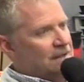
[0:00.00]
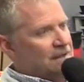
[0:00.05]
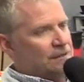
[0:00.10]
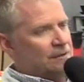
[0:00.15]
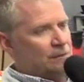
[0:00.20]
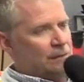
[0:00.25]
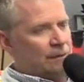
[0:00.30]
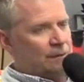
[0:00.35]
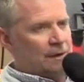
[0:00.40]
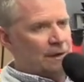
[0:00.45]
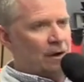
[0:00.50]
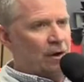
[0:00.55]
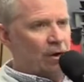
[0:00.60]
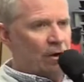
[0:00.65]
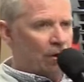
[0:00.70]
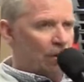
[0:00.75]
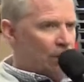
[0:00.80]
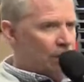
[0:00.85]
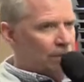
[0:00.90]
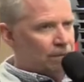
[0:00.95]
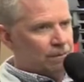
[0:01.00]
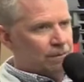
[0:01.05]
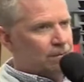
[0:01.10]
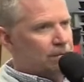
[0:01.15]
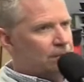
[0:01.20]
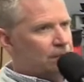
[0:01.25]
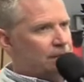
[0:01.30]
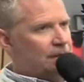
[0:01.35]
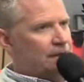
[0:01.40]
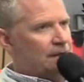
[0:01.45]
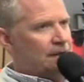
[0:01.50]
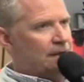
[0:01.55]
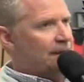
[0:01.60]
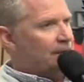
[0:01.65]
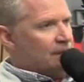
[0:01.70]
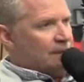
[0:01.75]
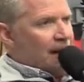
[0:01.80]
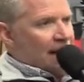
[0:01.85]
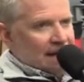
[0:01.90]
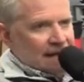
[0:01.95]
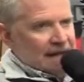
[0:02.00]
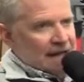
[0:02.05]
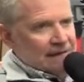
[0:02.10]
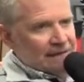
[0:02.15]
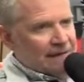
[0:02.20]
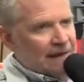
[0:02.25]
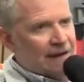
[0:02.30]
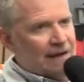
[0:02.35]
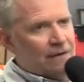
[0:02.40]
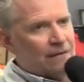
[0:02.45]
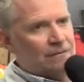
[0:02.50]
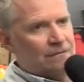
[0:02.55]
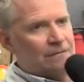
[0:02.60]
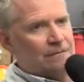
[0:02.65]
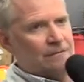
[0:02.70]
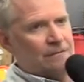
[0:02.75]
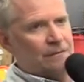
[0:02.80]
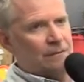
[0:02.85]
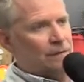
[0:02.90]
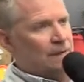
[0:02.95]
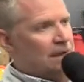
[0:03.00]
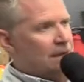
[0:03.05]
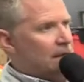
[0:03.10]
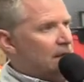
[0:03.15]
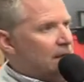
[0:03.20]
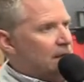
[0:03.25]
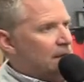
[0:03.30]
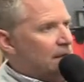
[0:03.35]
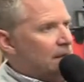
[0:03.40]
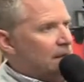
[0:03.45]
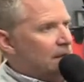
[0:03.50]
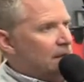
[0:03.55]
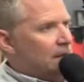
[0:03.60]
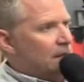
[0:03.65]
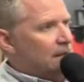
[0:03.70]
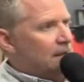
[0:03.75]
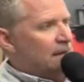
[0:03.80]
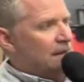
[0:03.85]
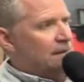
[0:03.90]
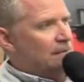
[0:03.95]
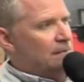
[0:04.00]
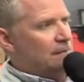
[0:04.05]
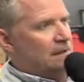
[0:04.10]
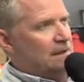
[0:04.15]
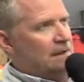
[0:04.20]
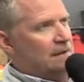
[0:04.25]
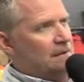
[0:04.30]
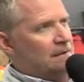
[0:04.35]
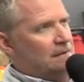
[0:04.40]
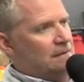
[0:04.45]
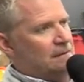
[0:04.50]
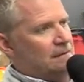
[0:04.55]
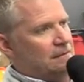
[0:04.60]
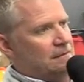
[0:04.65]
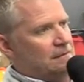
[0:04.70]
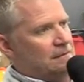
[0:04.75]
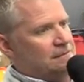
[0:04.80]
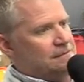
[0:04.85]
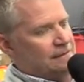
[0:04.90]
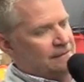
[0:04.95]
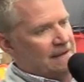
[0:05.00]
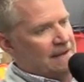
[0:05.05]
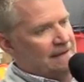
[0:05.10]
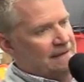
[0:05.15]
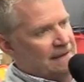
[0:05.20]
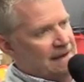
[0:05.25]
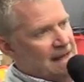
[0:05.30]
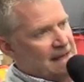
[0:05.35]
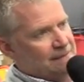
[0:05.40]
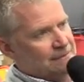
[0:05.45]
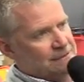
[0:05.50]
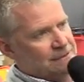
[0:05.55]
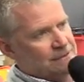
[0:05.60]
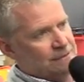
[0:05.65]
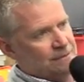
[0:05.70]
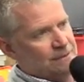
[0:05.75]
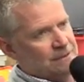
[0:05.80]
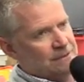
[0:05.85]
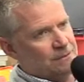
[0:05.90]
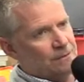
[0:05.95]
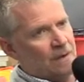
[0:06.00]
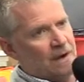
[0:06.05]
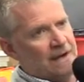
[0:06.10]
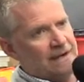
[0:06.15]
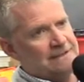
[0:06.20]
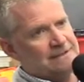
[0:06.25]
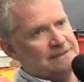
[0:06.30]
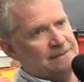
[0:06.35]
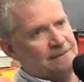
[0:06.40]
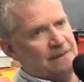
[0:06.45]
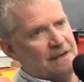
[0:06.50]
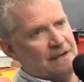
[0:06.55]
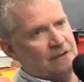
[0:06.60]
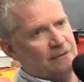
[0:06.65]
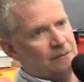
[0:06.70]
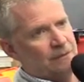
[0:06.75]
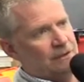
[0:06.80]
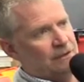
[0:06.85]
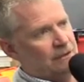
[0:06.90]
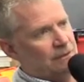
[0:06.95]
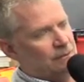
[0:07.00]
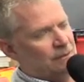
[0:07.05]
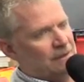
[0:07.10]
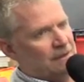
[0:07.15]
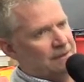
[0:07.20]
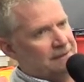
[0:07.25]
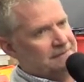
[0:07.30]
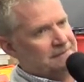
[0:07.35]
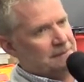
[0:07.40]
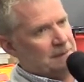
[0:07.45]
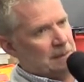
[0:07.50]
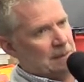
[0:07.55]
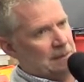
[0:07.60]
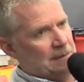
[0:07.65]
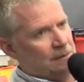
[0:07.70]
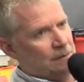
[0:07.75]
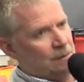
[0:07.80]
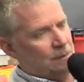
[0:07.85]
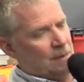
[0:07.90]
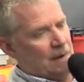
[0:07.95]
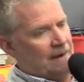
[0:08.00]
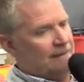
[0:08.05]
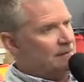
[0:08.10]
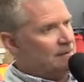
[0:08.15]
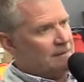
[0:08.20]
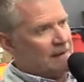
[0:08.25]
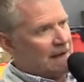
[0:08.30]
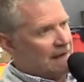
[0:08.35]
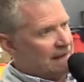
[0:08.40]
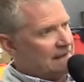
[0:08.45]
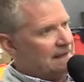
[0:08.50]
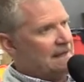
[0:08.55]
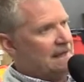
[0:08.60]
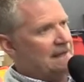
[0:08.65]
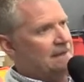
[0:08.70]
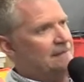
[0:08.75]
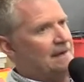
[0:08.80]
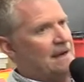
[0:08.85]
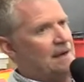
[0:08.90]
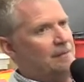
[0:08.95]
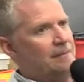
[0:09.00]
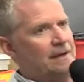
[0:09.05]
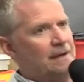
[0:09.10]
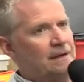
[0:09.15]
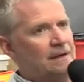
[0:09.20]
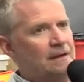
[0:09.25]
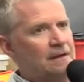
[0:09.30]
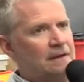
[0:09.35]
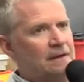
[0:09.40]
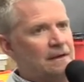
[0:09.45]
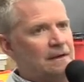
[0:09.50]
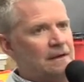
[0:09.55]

to where everybody came out the winner. And so I've had that happen to me twice in my career where, you know, everybody came out better.